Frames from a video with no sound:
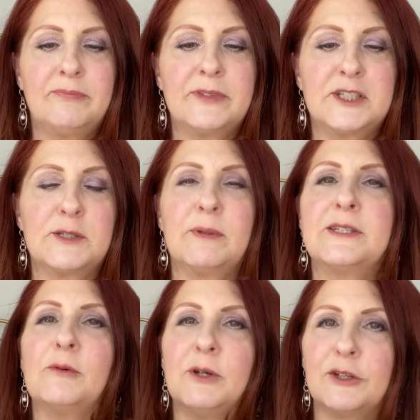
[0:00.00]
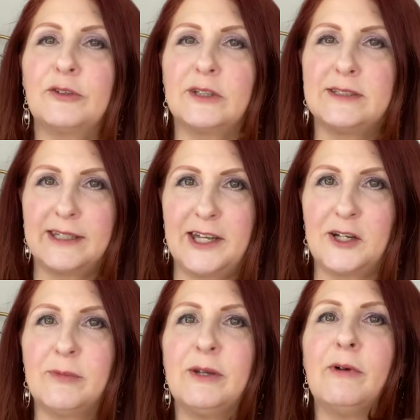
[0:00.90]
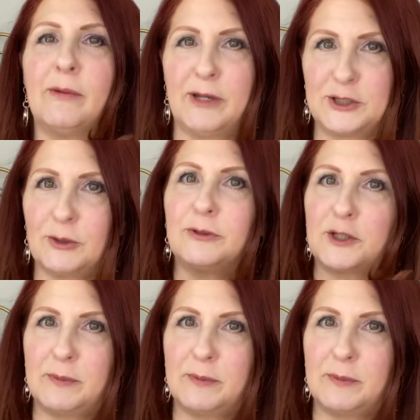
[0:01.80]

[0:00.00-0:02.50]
She's been so wonderful to take care of me while my shoulder's